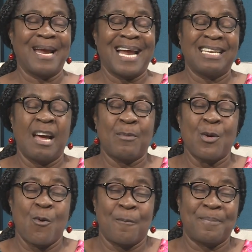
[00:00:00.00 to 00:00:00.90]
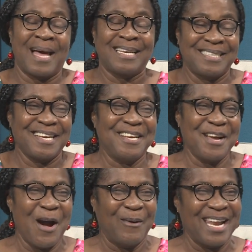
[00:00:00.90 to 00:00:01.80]
and by that time, we hope that
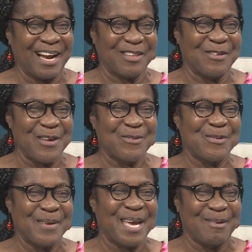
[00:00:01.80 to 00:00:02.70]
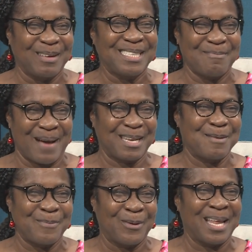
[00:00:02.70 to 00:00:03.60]
our lecturers would be able to bat
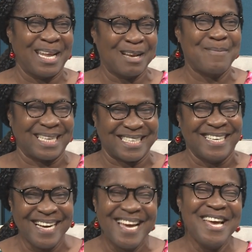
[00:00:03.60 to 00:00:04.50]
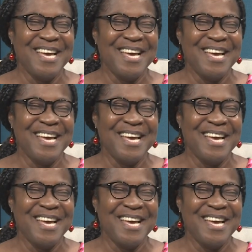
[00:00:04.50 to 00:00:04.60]
and bowl a little better